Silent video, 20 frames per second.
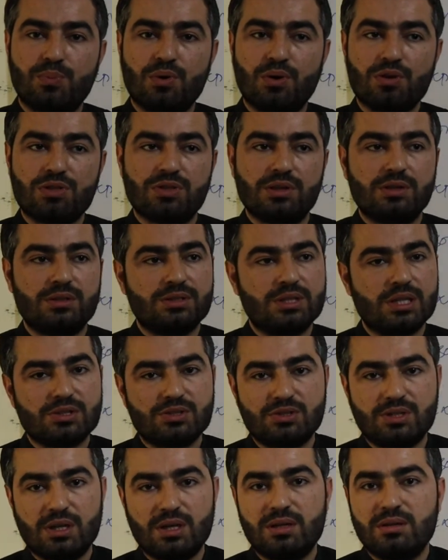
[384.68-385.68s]
both,
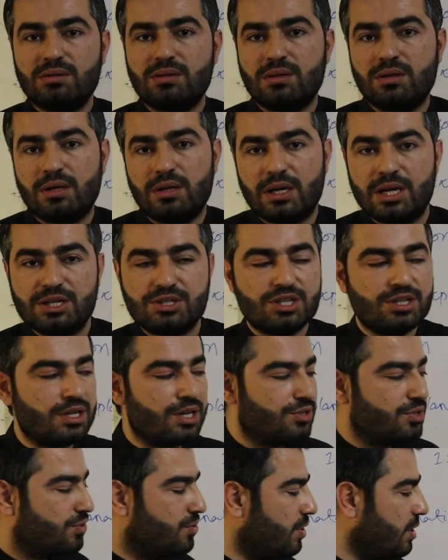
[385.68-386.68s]
just say
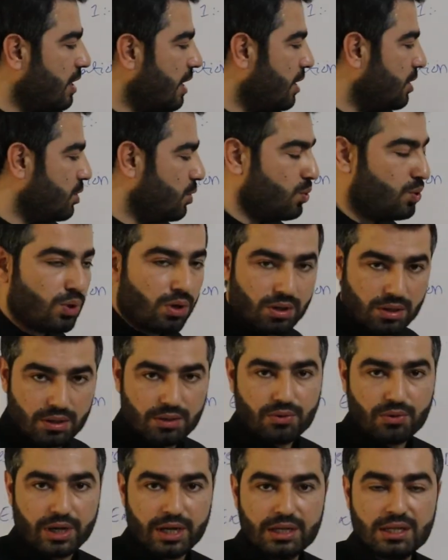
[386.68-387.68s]
1883 and New
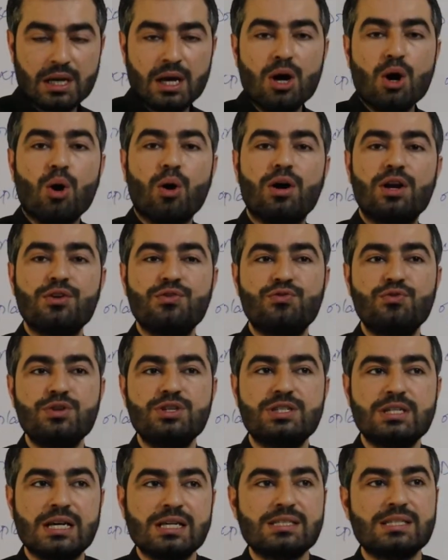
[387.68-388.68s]
York, right? Or if
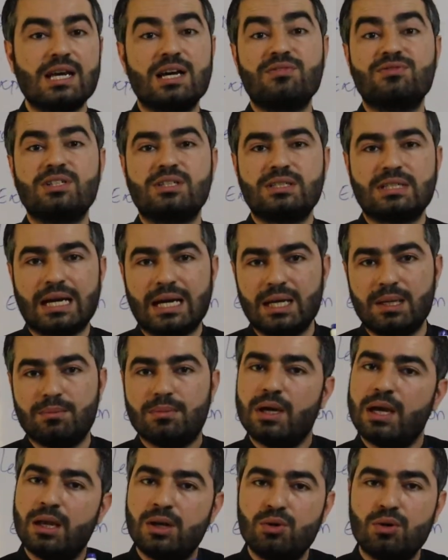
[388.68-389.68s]
we just have the
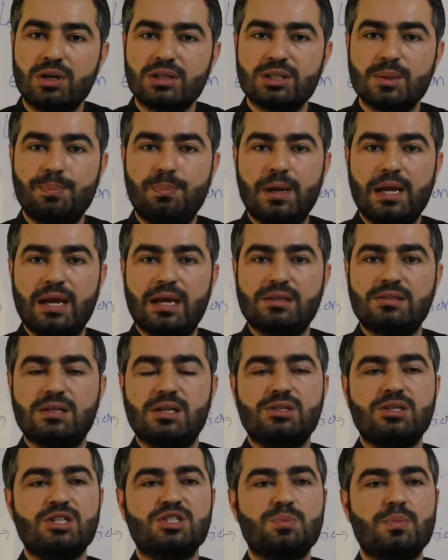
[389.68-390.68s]
time and not the
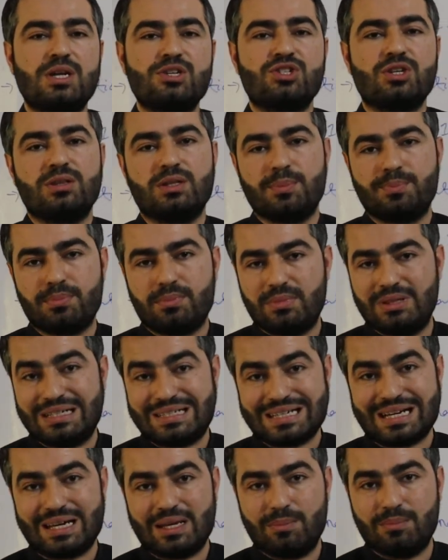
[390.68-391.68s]
place, just mention the
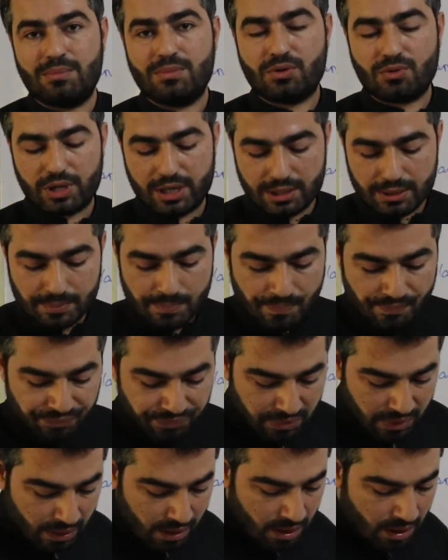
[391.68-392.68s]
time, right?
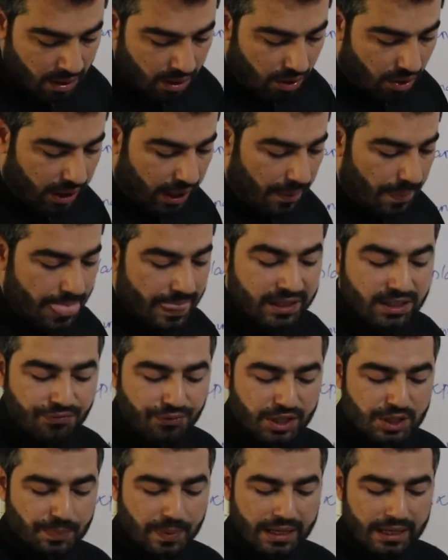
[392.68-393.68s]
Okay, in the
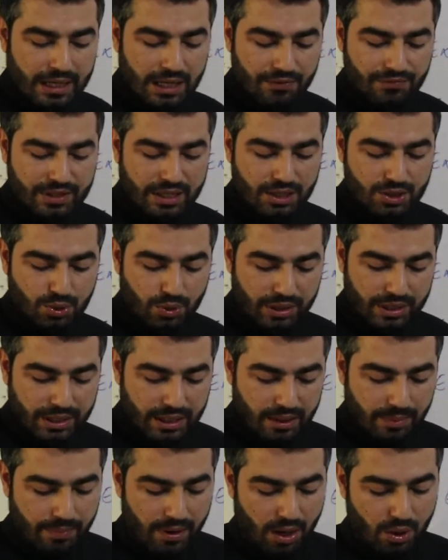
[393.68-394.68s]
first paragraph, they are
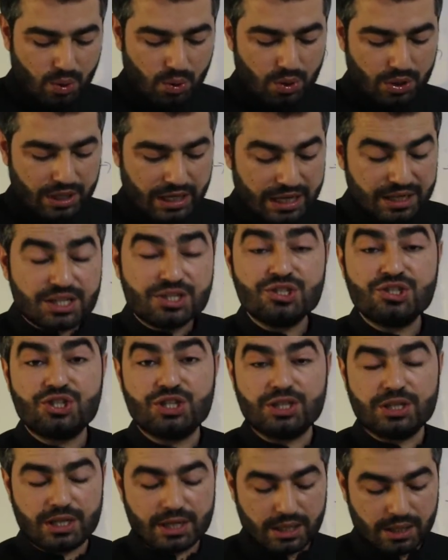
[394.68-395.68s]
talking about an
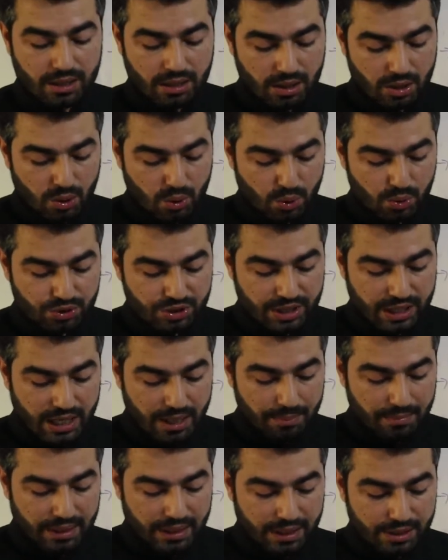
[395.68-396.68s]
engineer whose
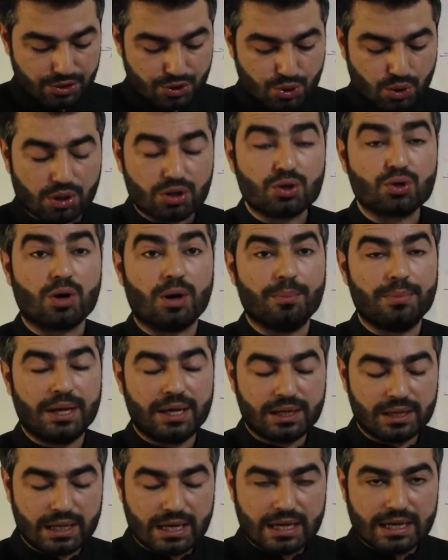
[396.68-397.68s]
name is John
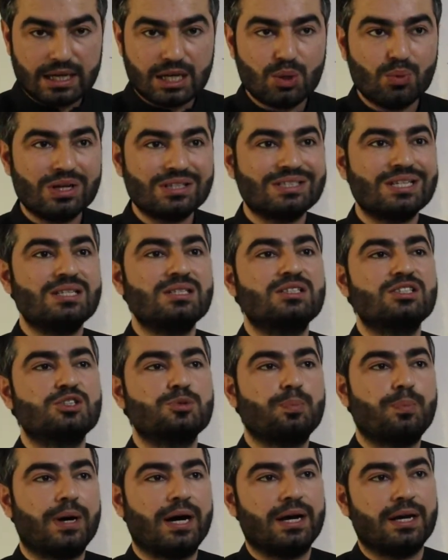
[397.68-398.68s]
Roebling. He was
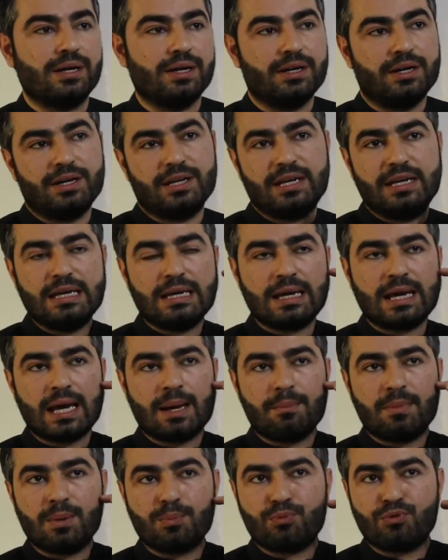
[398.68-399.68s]
inspired. He
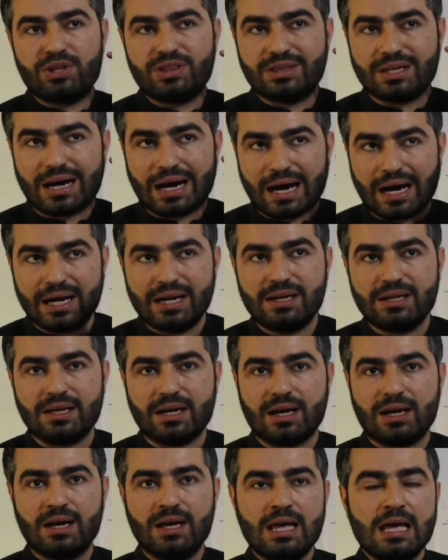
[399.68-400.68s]
came up with the
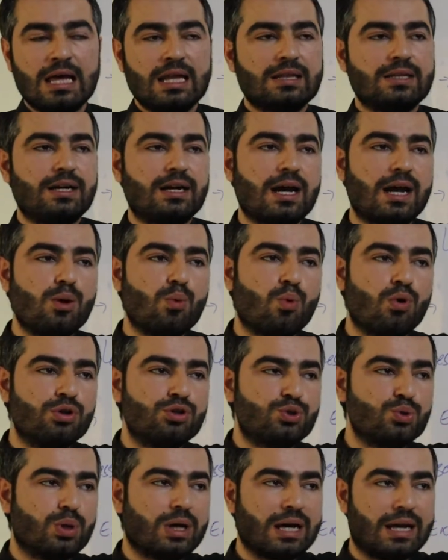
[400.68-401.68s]
idea that I
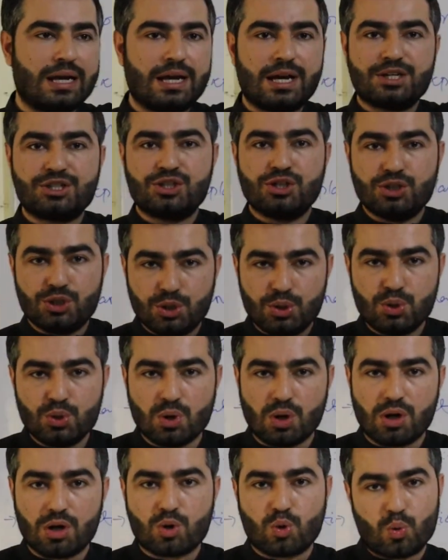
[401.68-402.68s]
want to connect New
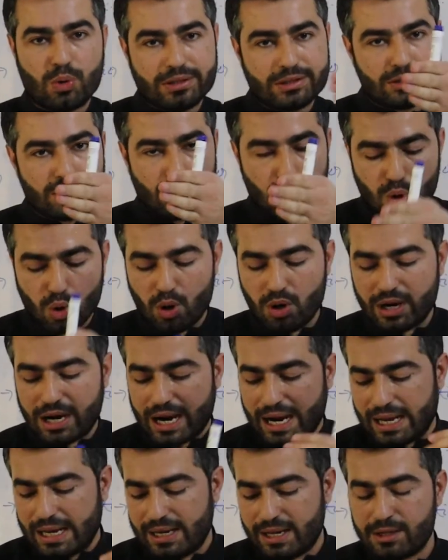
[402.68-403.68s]
York with
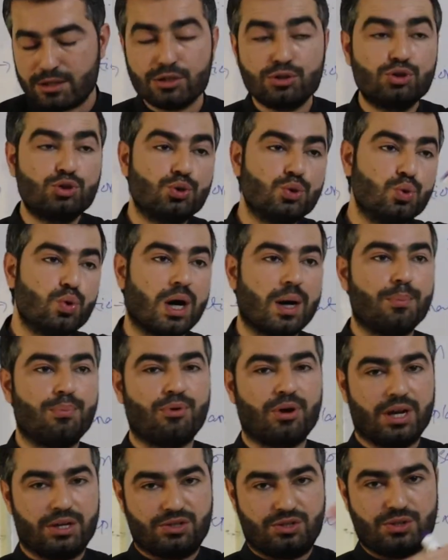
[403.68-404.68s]
Long Island through a
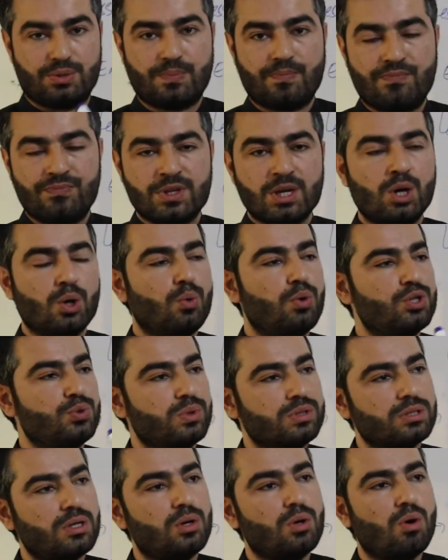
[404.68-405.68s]
bridge, which
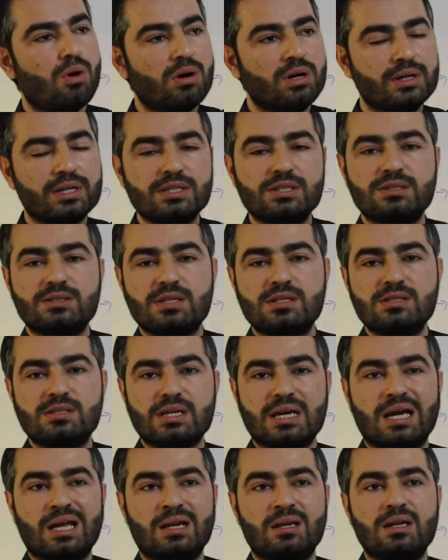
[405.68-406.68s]
was a long
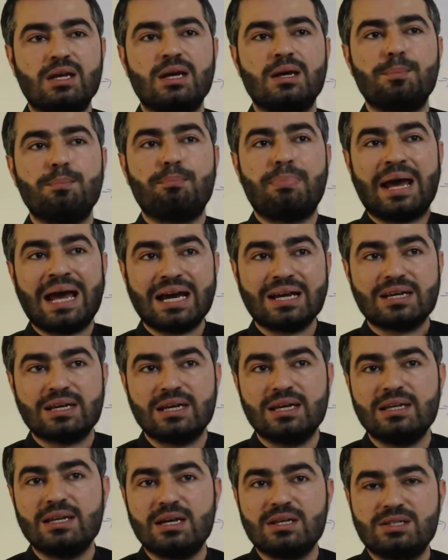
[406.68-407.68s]
distance, and
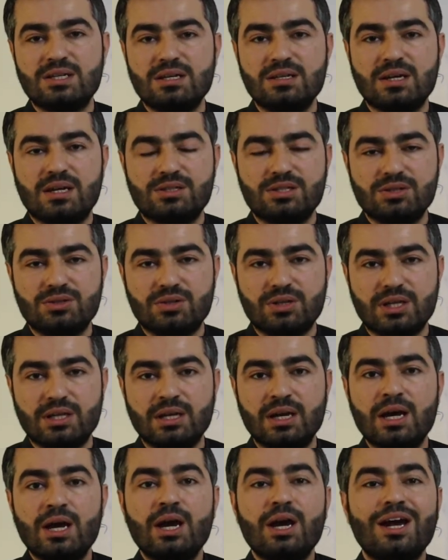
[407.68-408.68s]
back in
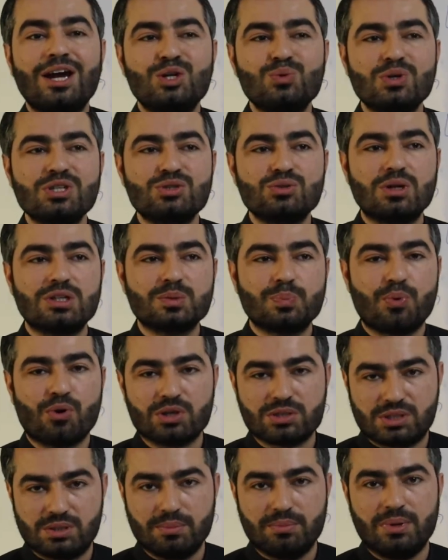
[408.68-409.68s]
1883, it was not
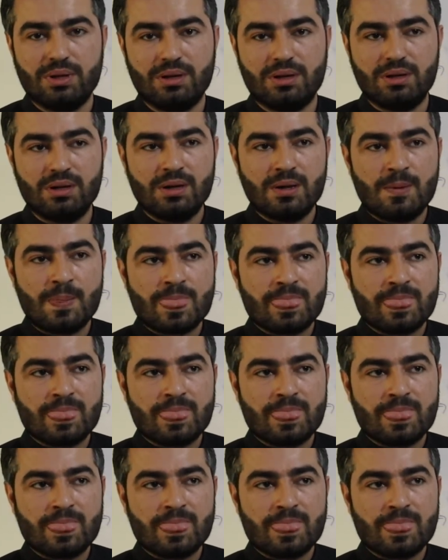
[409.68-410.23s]
possible